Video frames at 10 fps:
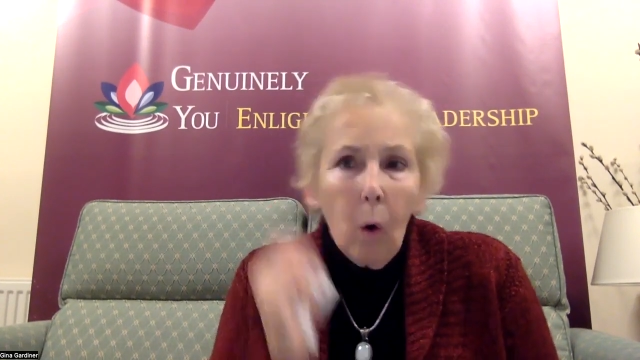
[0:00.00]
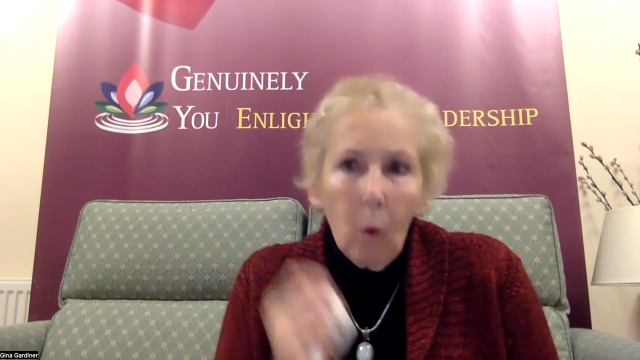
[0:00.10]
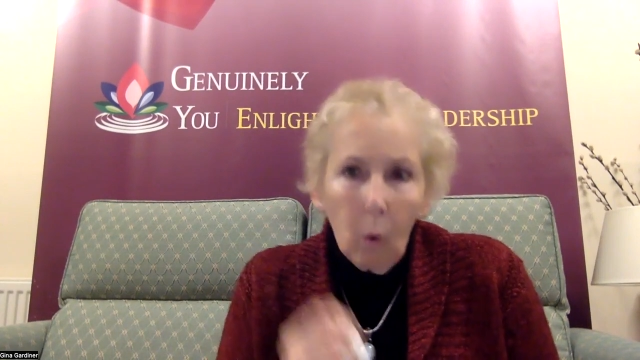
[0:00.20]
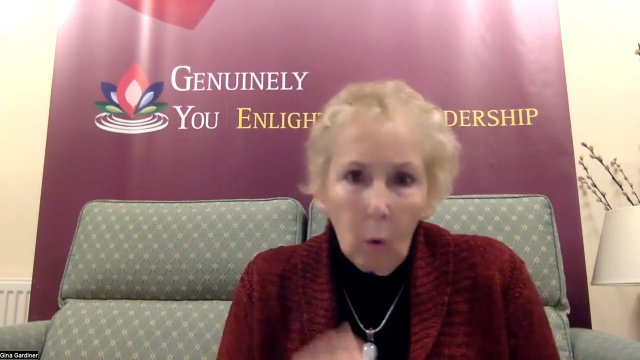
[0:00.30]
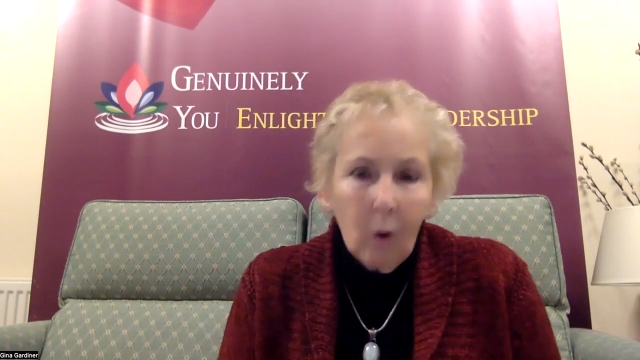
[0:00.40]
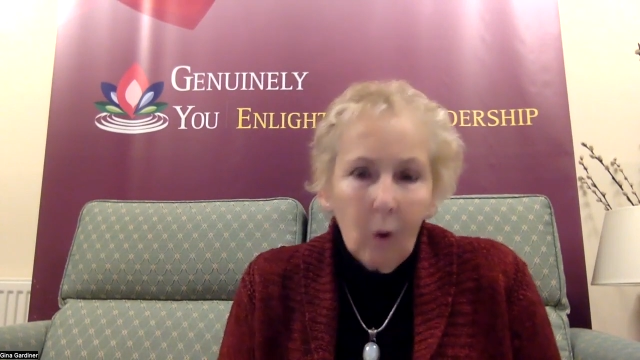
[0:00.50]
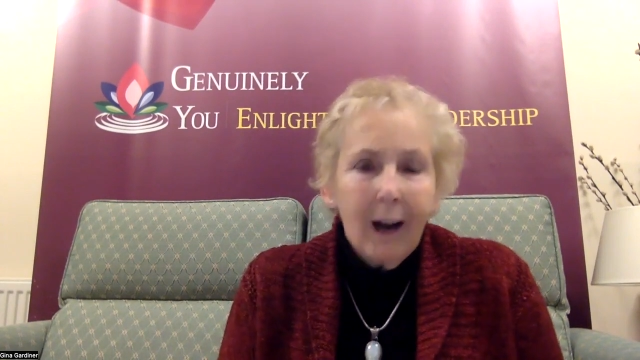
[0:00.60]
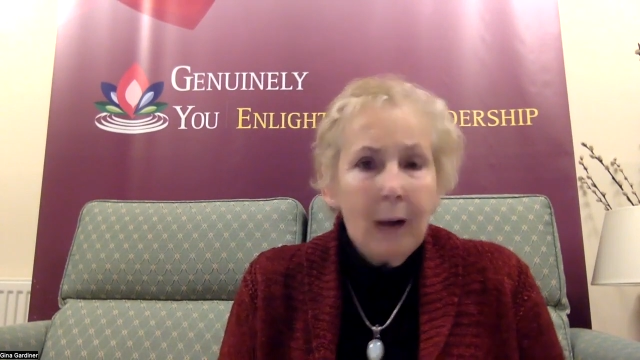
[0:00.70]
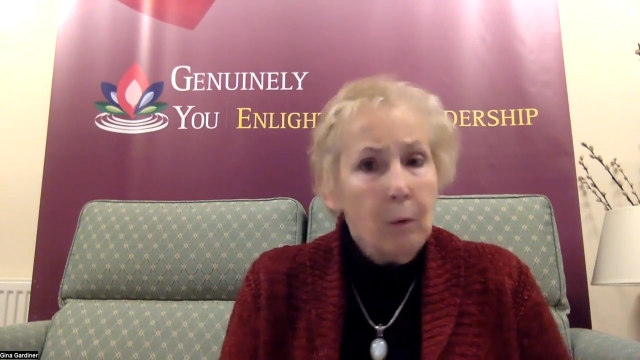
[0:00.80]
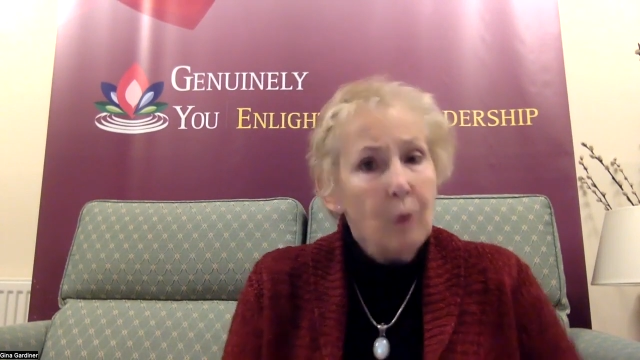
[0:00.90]
or
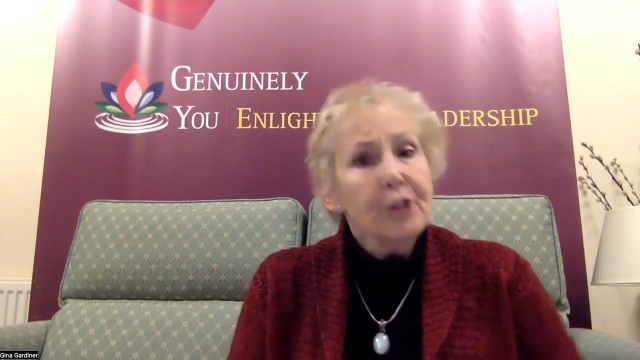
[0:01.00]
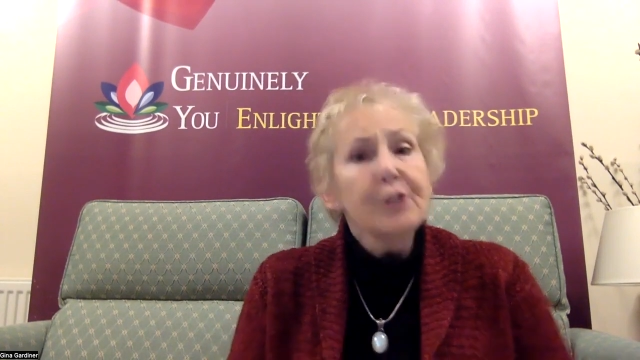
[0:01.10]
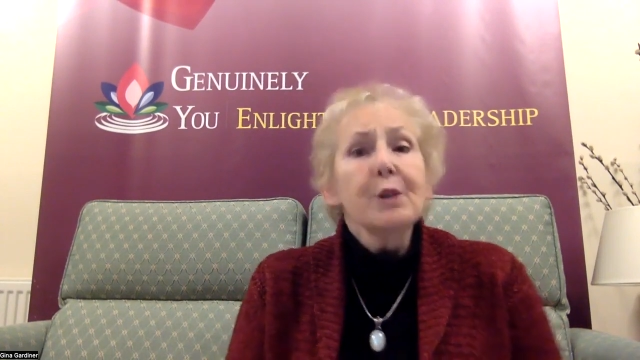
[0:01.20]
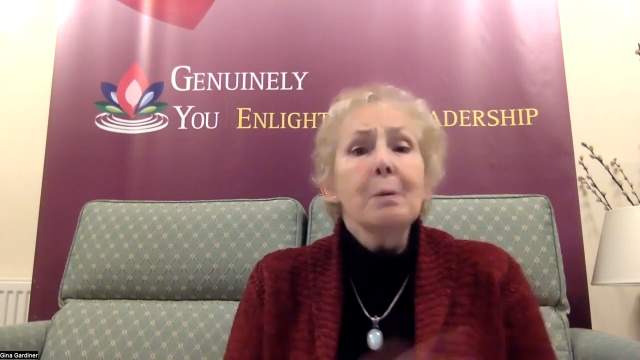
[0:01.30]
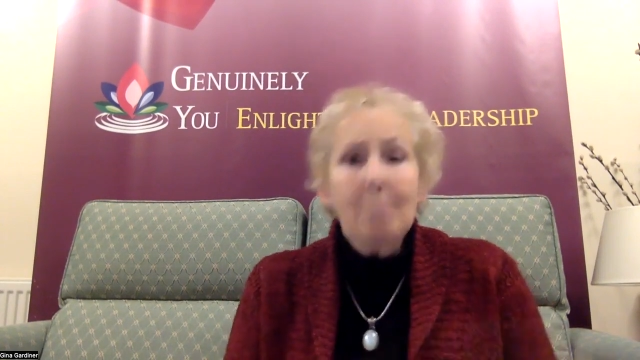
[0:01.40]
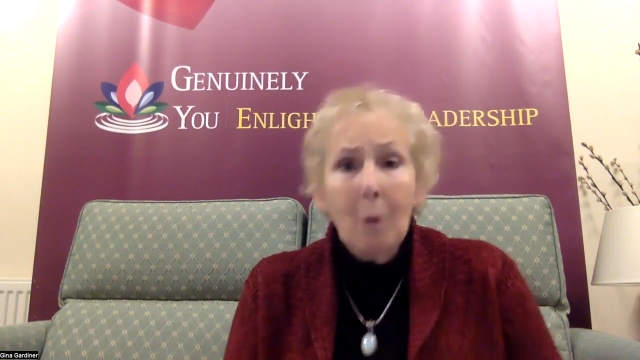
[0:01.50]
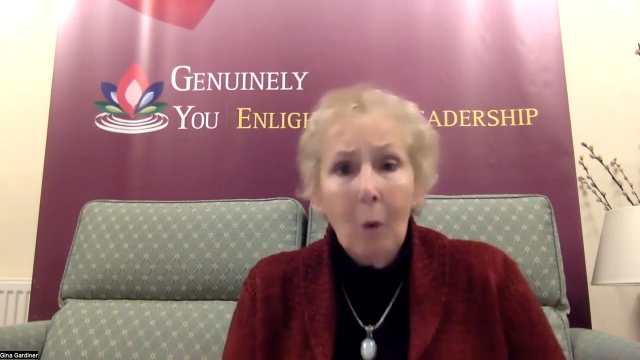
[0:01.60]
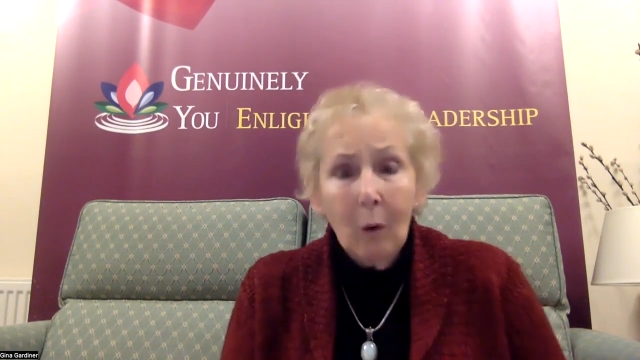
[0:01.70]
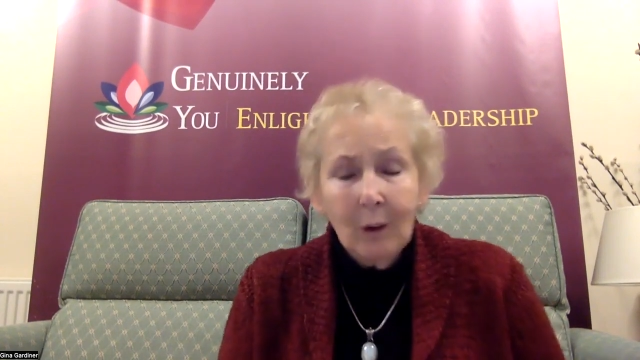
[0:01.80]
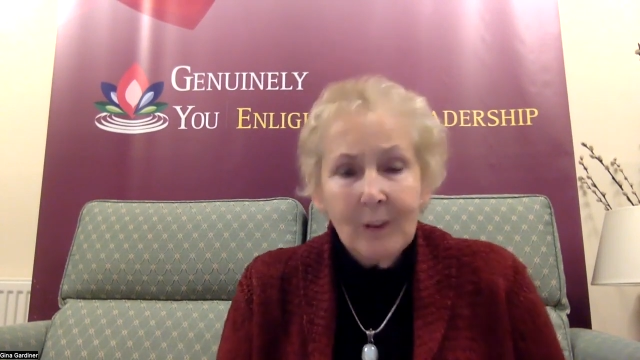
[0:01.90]
I want to do
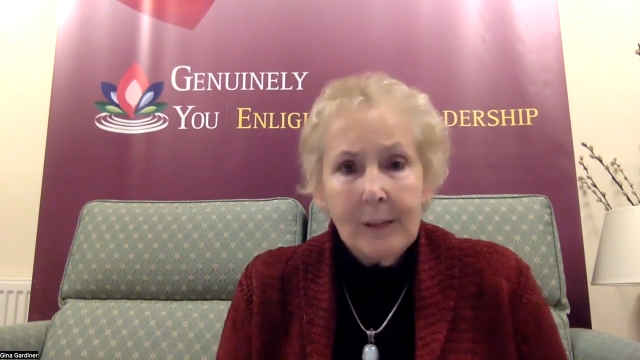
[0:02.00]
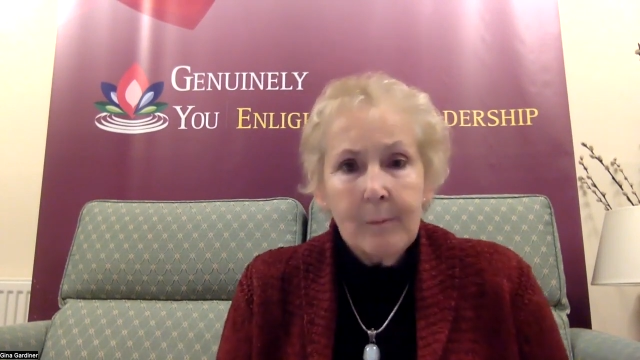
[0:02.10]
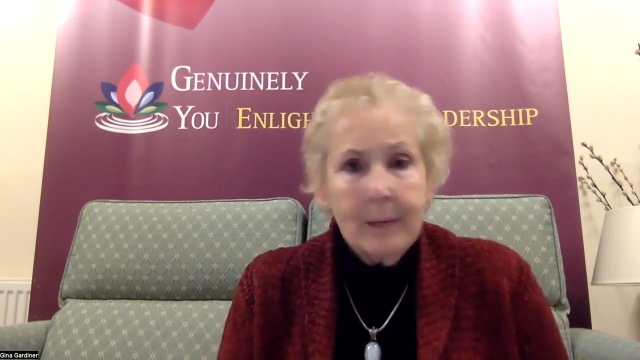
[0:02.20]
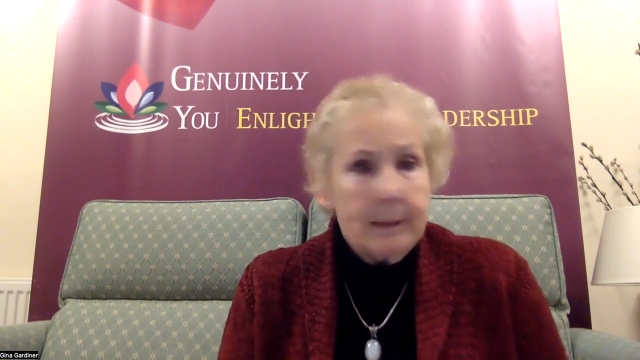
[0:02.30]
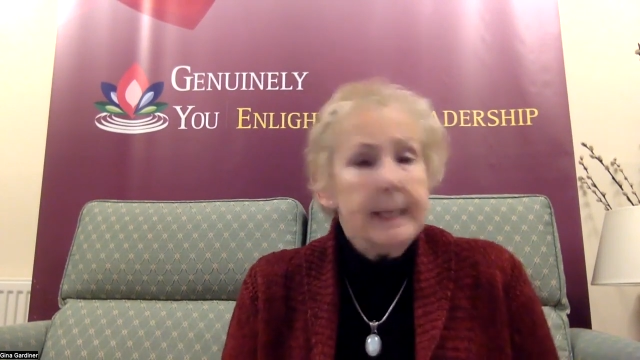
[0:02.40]
more of something,